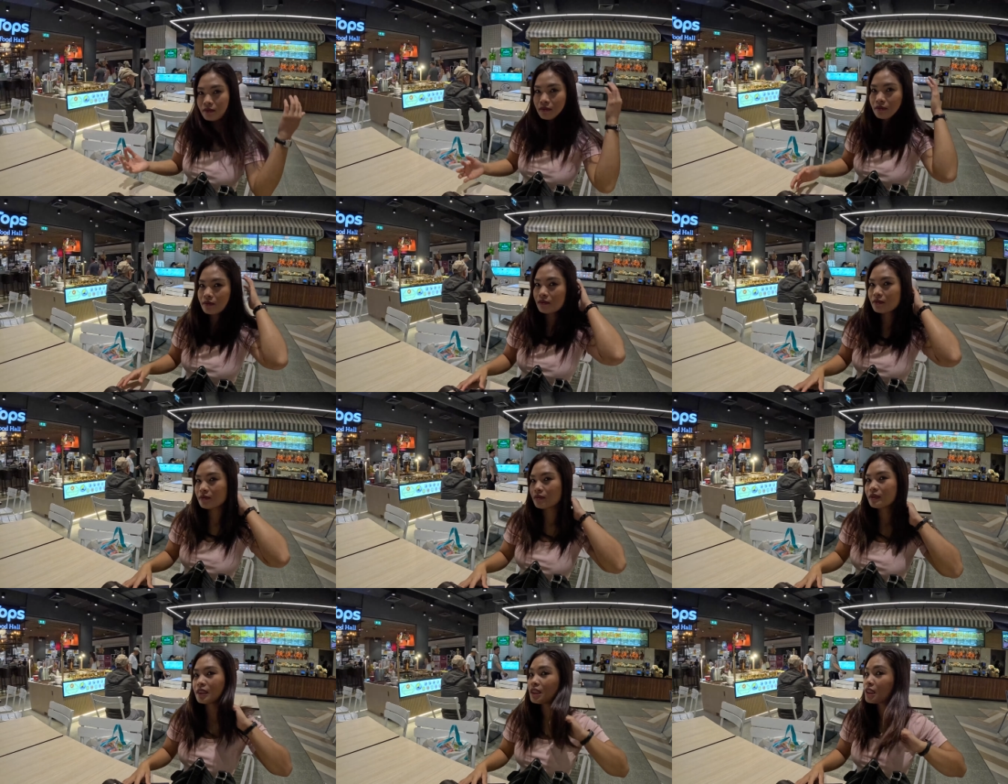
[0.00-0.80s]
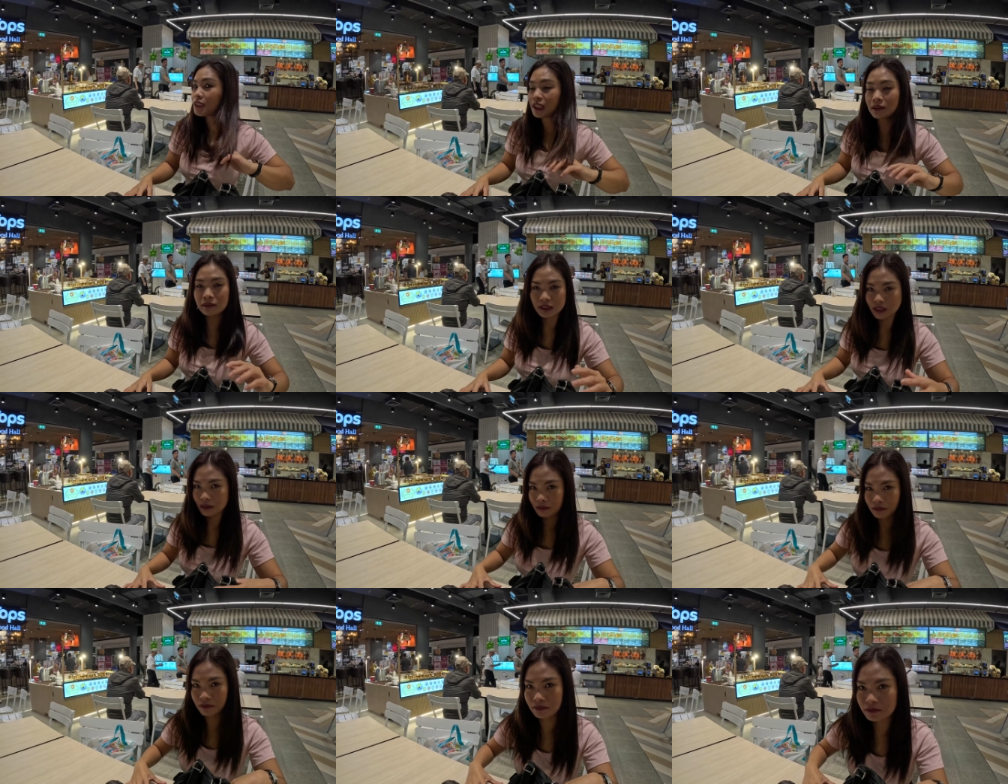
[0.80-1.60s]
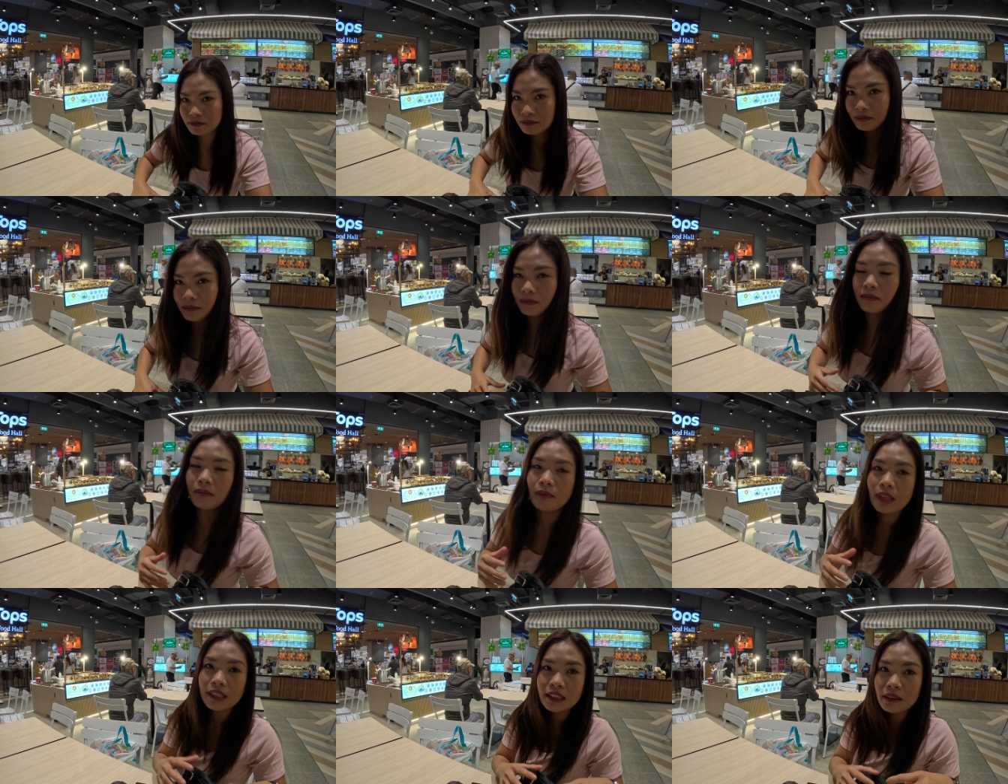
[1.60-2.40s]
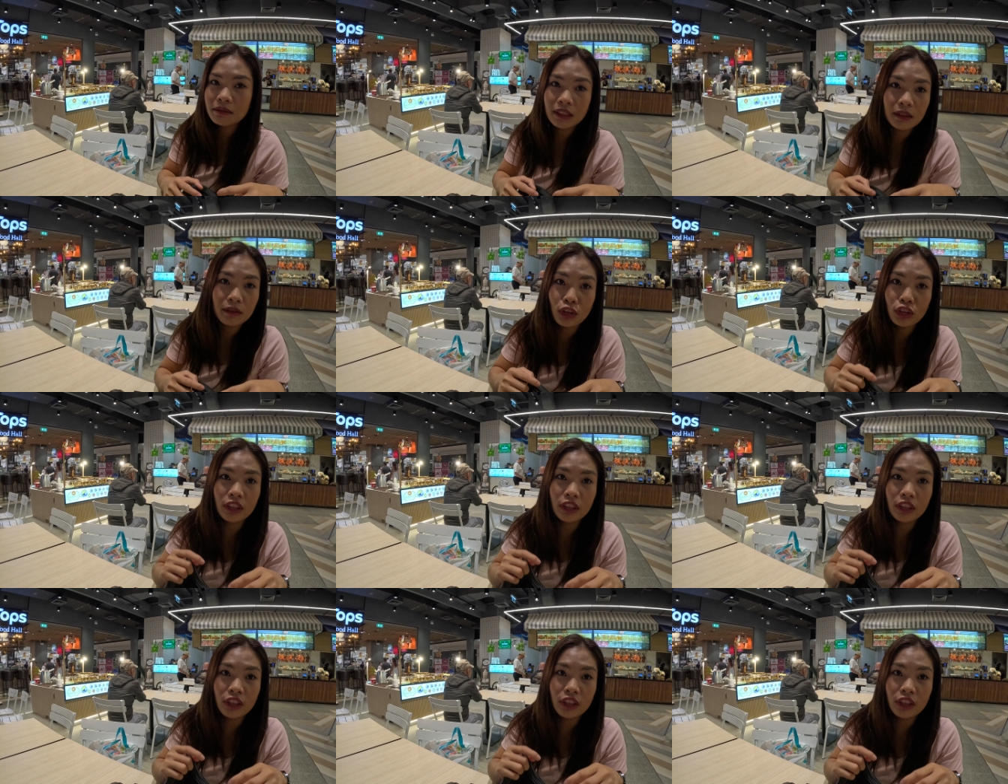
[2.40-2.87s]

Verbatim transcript: It's not the same thing. Same thing. Same thing, no